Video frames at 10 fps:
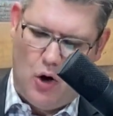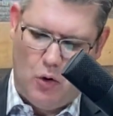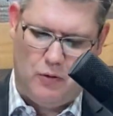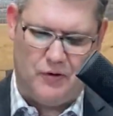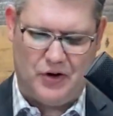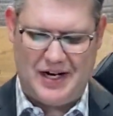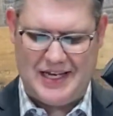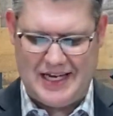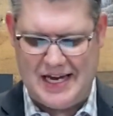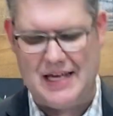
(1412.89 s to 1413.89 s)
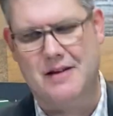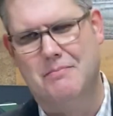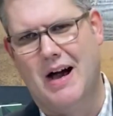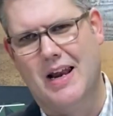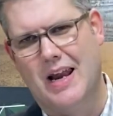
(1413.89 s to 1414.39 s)
over again in
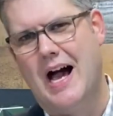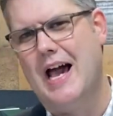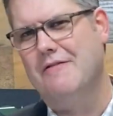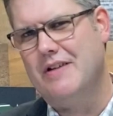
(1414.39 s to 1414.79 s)
my life,